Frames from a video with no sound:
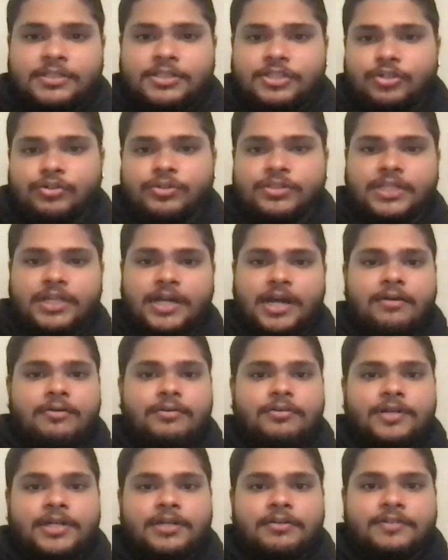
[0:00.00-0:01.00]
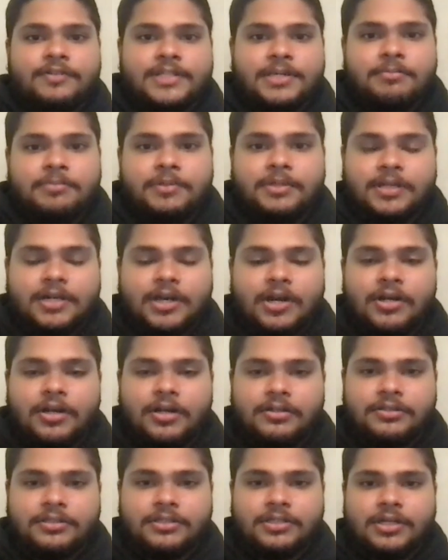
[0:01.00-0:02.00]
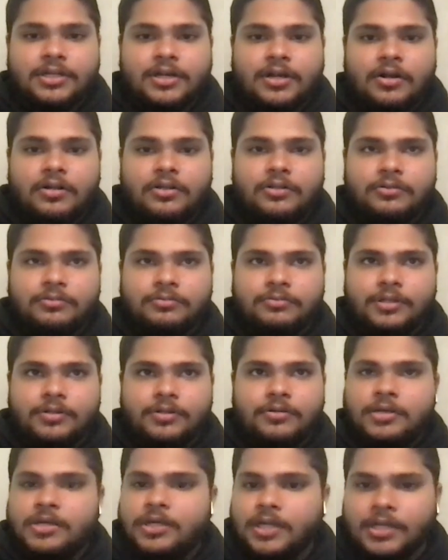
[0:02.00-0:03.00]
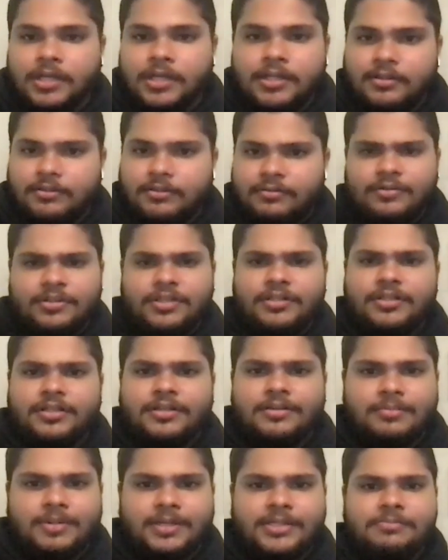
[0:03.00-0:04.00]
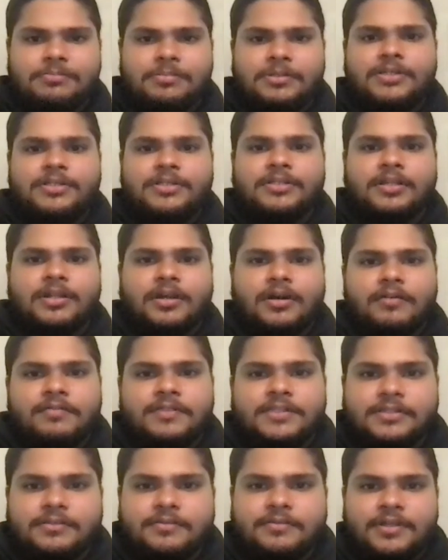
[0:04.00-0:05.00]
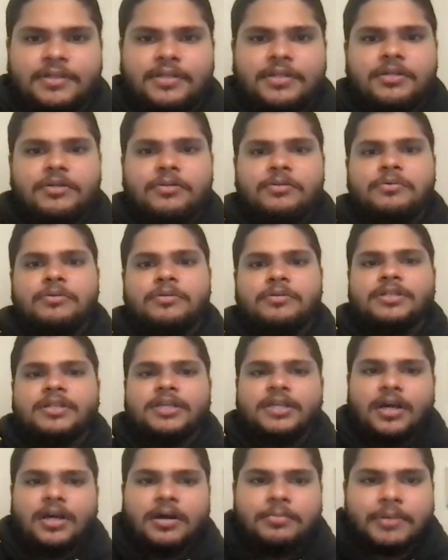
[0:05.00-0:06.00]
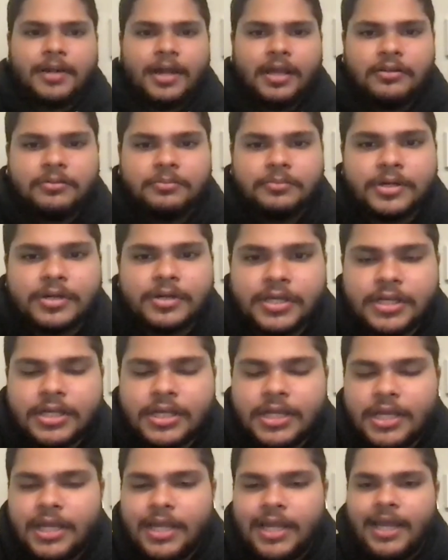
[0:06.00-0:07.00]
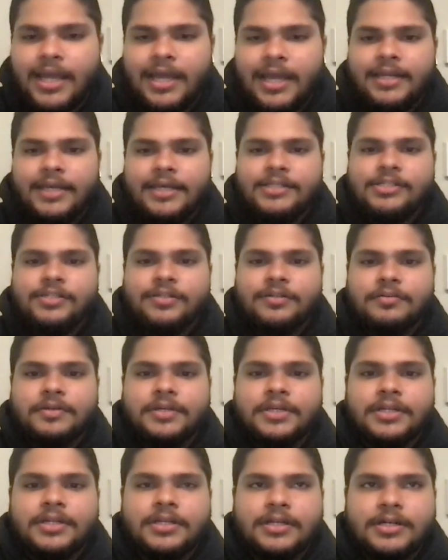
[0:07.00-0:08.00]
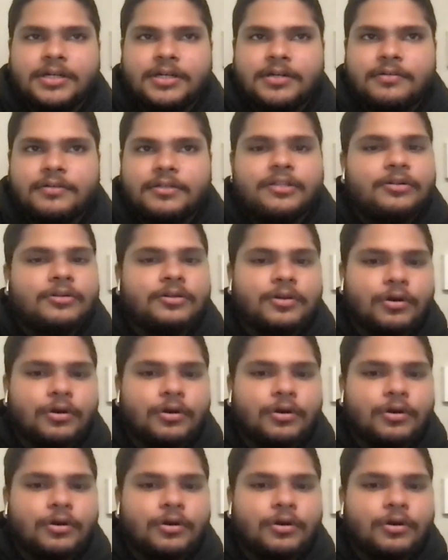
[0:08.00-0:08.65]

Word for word: this shows how great of a team the Cardinals are. Although you know, three of their best players on the offensive end, you know, D Hop, Kyler Murray, and AJ Green, uh, due to